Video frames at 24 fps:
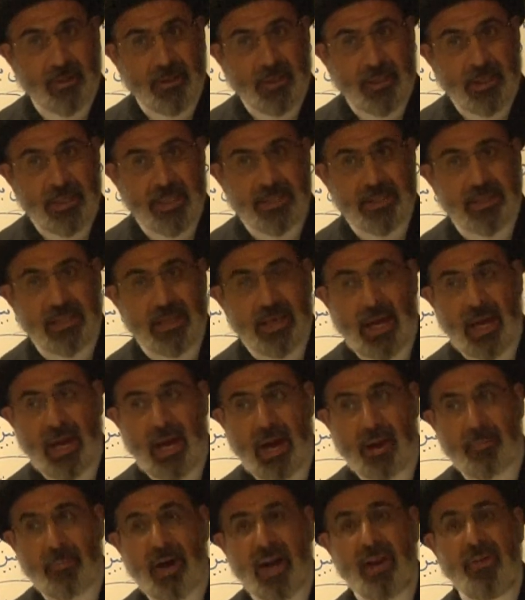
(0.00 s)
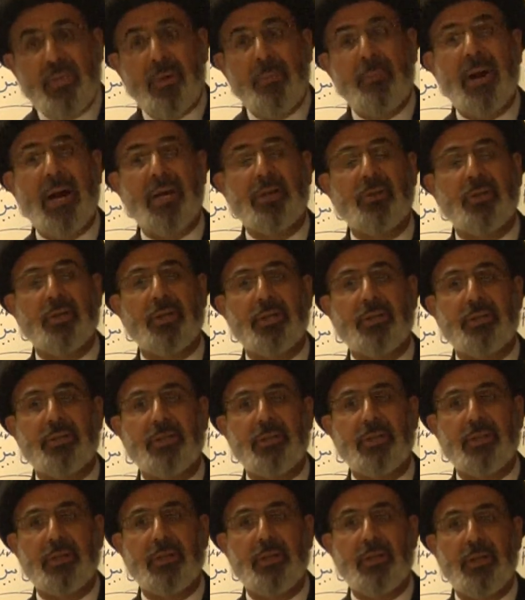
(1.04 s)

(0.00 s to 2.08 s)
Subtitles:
He's among the minority.